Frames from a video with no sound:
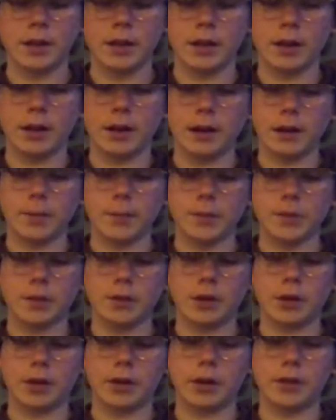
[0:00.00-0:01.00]
I'm
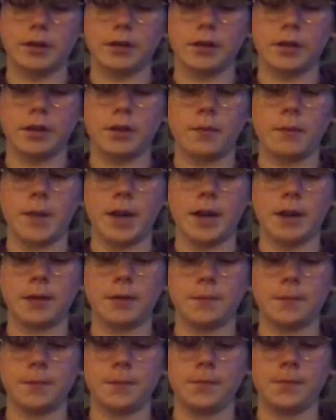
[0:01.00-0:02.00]
sorry, said the
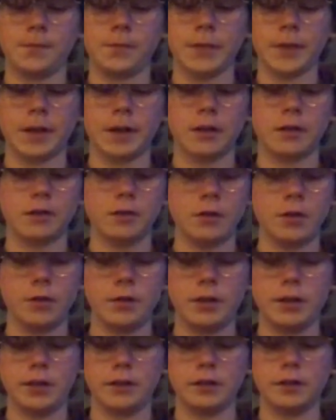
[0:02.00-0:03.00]
man. No
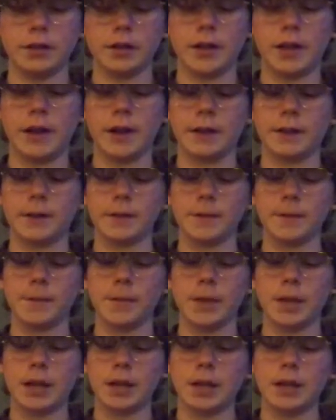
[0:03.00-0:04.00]
need, said Hannah.
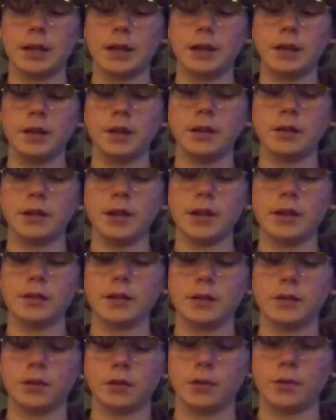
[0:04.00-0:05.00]
It is as
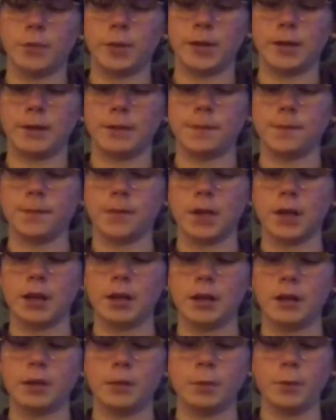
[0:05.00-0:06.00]
it should be.
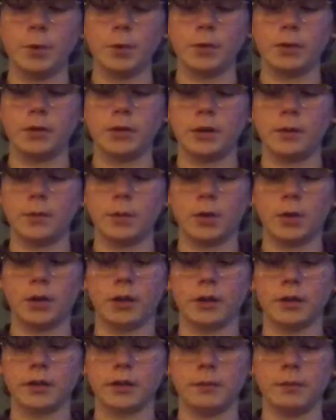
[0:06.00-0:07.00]
The boot didn't
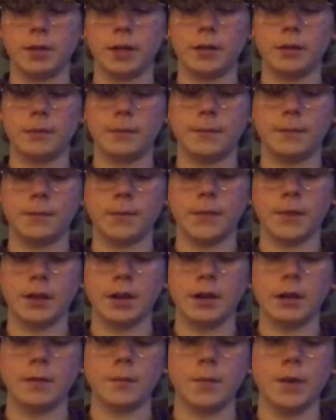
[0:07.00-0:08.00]
belong to me.
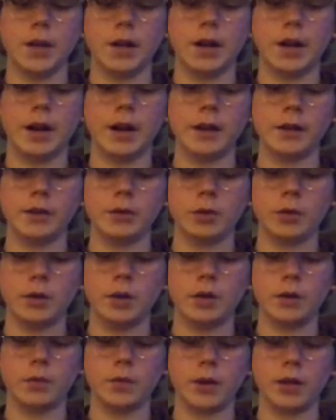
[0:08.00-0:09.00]
But I
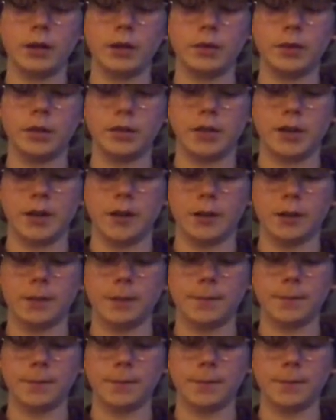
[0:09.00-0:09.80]
enjoyed it while I was here.